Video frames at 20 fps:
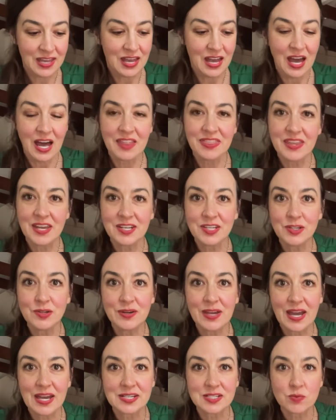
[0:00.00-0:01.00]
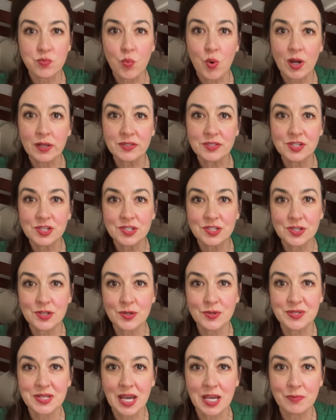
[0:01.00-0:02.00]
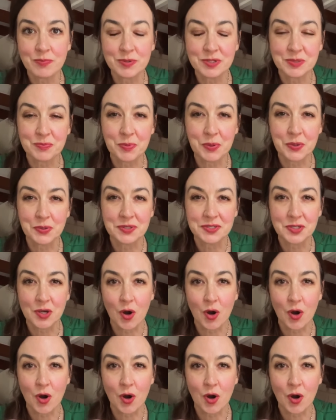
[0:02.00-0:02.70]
and then you get 1 to 2 tablespoons